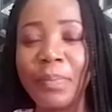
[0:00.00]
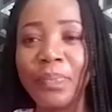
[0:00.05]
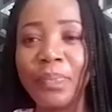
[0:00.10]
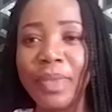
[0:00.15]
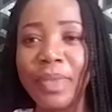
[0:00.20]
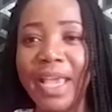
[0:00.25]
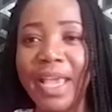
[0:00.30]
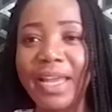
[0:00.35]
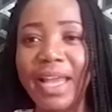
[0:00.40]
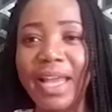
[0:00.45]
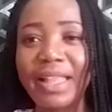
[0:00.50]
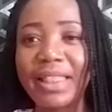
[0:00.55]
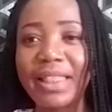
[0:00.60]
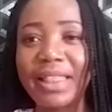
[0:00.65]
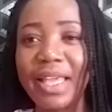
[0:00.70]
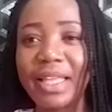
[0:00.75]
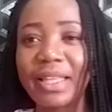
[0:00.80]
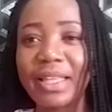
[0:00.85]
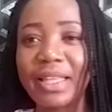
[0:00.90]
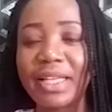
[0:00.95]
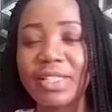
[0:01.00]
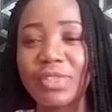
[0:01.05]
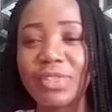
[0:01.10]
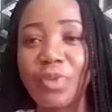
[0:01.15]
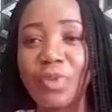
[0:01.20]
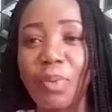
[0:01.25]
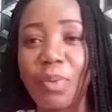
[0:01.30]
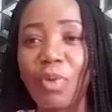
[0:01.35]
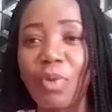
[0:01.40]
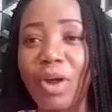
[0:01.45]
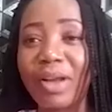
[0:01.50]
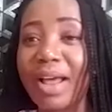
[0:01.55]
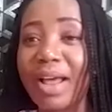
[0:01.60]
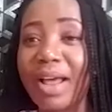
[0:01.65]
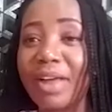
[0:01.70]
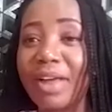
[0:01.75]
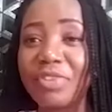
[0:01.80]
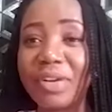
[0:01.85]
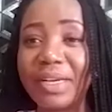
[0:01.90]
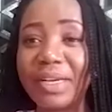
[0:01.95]
And I think that's from
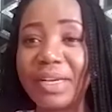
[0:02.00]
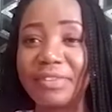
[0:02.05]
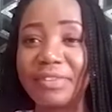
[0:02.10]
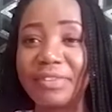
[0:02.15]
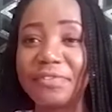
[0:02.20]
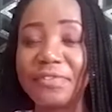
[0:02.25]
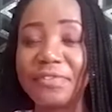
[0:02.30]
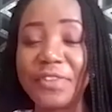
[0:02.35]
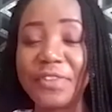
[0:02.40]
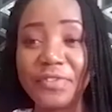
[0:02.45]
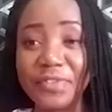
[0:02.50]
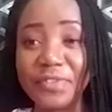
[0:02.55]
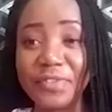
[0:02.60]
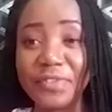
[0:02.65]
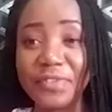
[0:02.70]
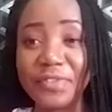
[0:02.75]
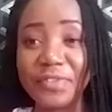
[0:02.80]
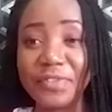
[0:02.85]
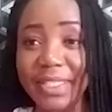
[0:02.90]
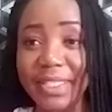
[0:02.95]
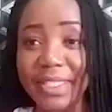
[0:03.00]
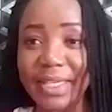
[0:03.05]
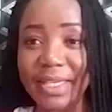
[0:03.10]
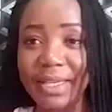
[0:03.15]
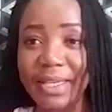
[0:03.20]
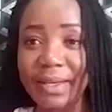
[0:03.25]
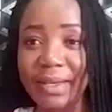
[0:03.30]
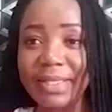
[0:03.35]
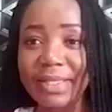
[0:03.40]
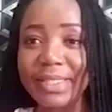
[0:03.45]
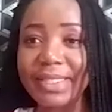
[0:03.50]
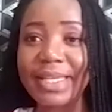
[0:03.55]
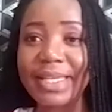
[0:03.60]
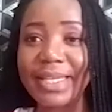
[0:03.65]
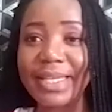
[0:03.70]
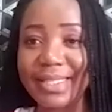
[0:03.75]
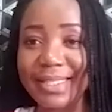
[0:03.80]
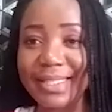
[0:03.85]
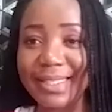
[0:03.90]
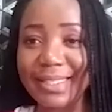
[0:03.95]
150
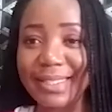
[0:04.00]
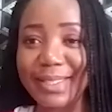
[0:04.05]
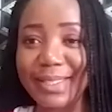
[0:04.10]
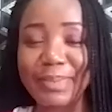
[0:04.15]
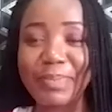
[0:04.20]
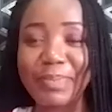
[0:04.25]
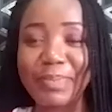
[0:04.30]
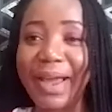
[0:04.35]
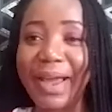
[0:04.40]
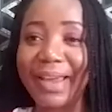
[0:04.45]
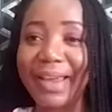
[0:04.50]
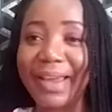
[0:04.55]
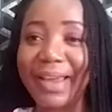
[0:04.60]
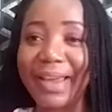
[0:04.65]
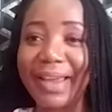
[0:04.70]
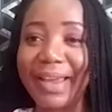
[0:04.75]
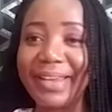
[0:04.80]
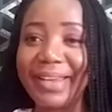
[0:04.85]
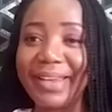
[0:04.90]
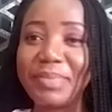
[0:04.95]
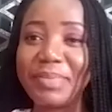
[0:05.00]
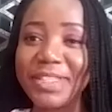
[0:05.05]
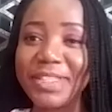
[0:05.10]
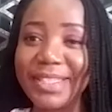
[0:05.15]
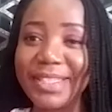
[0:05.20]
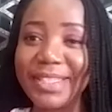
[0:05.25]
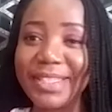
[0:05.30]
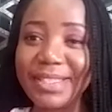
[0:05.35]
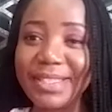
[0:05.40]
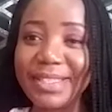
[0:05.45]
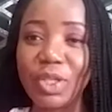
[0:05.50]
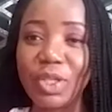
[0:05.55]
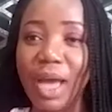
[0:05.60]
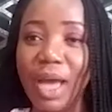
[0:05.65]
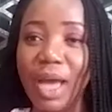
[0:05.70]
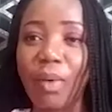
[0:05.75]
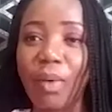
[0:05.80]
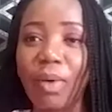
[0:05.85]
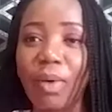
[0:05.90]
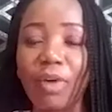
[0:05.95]
cedis to buying a machine to now
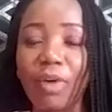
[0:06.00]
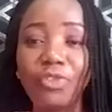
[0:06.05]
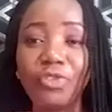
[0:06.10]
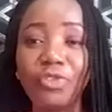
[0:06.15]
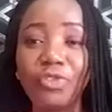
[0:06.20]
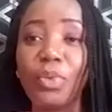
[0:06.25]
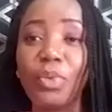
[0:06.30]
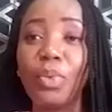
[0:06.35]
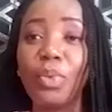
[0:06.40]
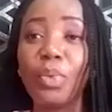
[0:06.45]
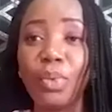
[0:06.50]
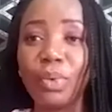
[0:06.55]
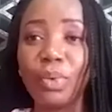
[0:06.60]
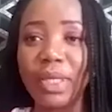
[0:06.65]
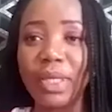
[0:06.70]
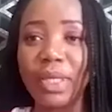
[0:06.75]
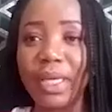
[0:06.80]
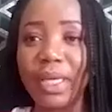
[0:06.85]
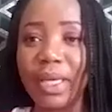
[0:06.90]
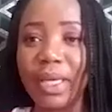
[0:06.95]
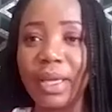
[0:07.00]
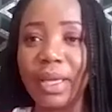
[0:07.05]
a fully,